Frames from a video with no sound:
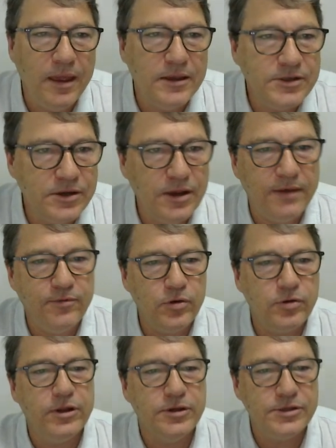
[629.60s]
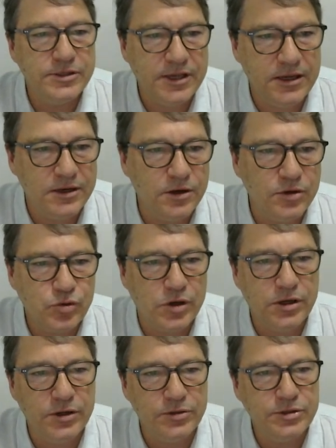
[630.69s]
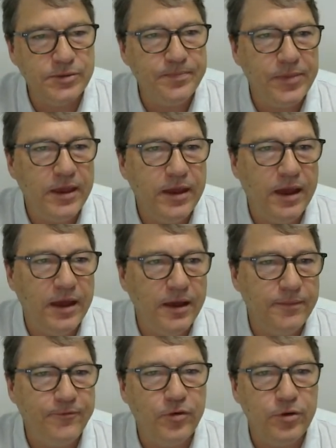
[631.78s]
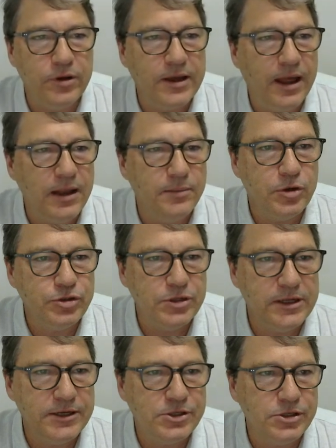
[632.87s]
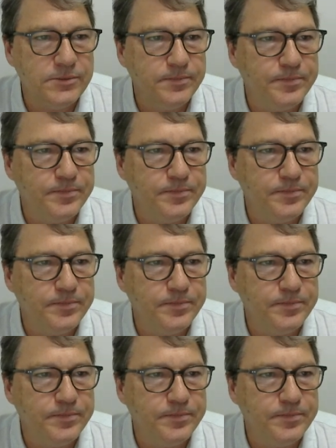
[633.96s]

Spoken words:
So you have all those standard controls for your colour modulation.